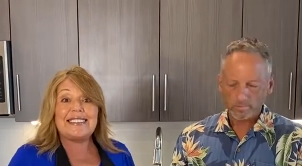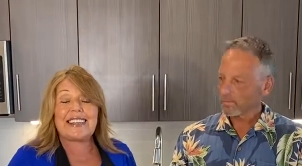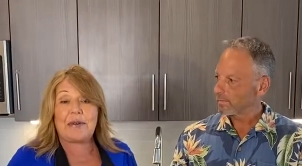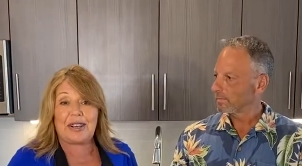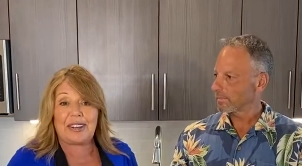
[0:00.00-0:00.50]

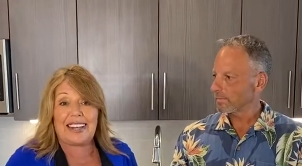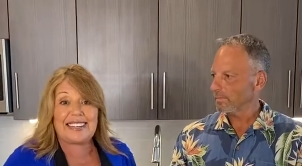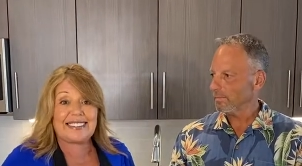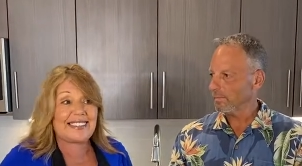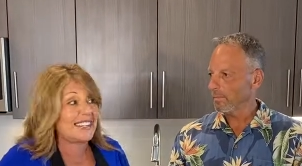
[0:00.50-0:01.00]
Speaker 1: say what you'd
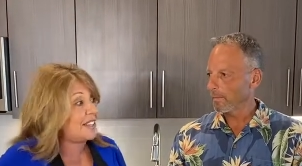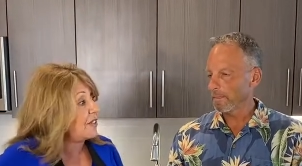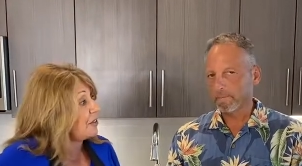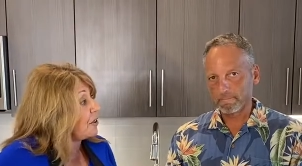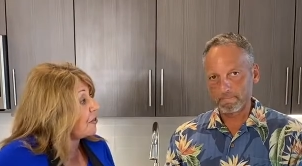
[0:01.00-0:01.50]
like to see in the
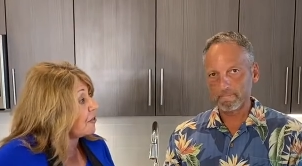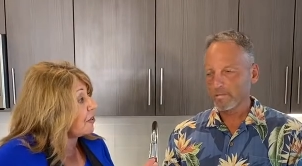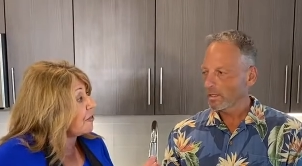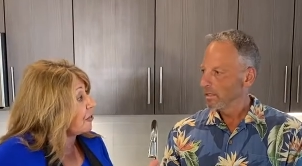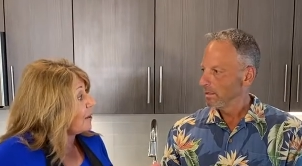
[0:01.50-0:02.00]

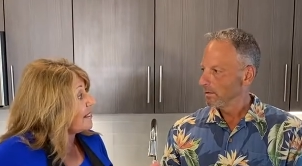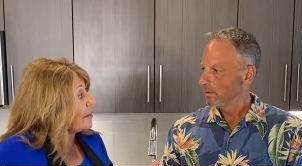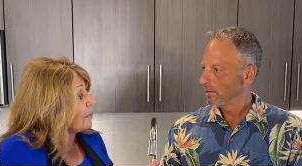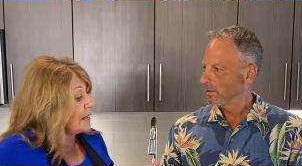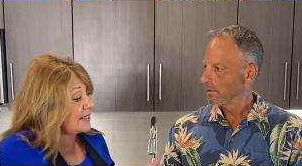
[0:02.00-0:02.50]
future for
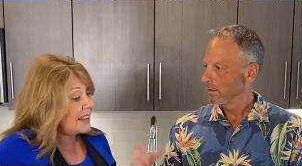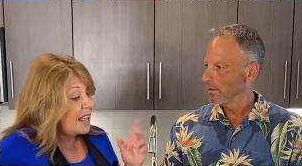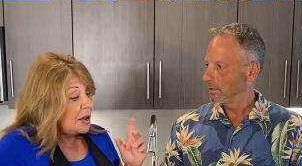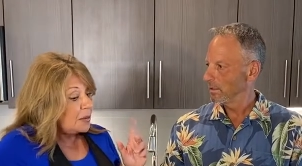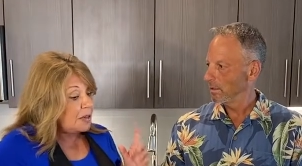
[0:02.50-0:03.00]
recipes.
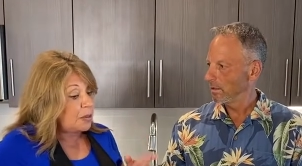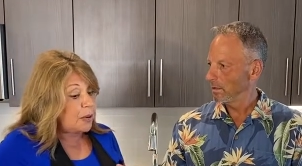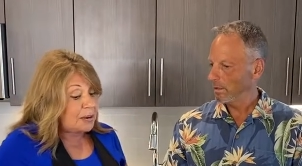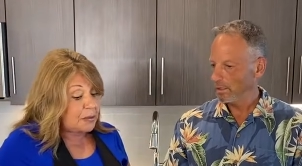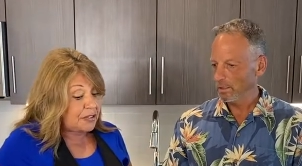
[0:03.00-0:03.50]
But the
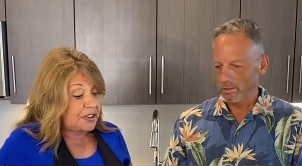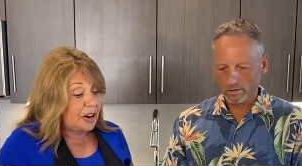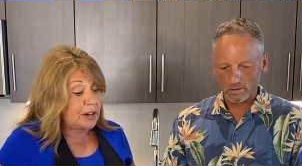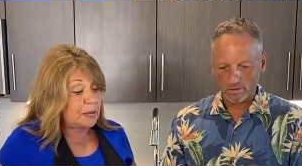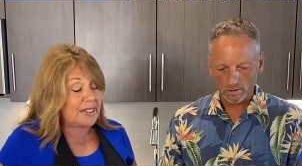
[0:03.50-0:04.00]
one we're
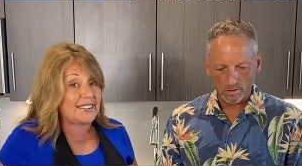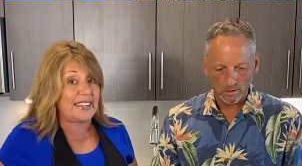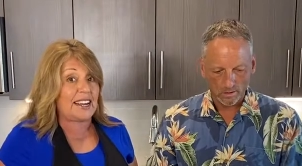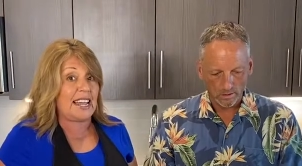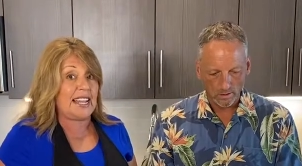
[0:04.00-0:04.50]
starting with
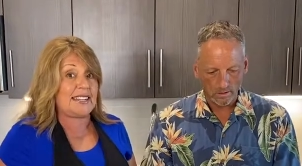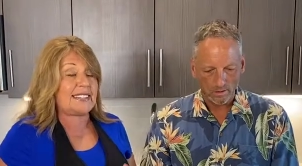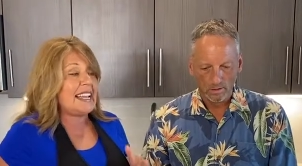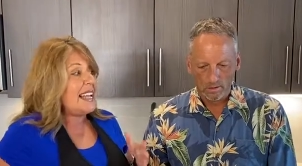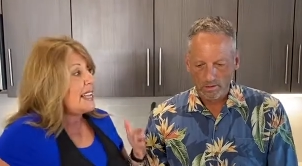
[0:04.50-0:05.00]
tonight
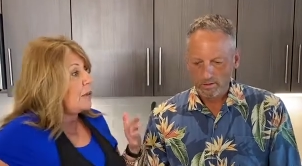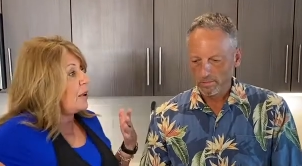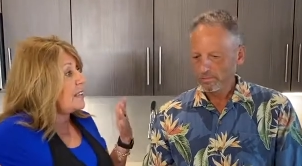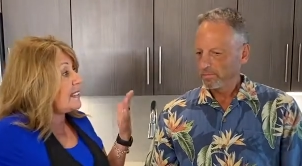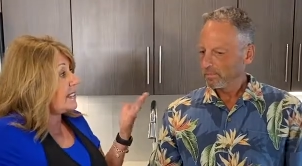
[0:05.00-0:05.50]

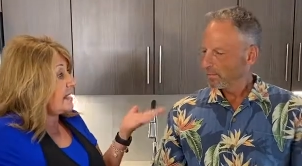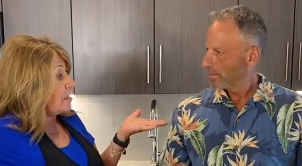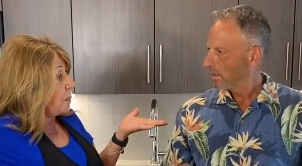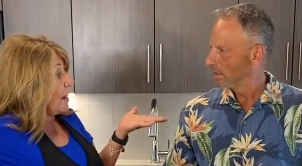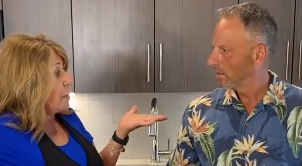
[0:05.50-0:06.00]
was
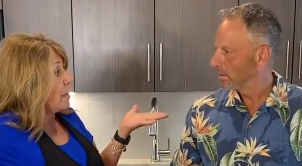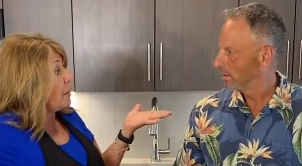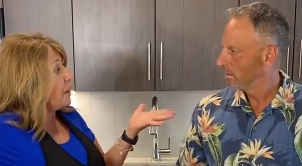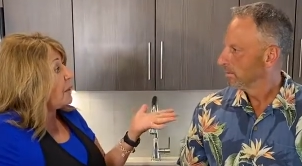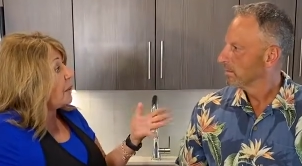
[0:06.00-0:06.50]
inspired by
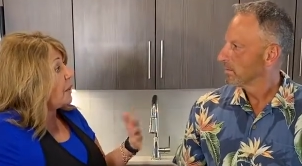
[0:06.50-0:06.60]
what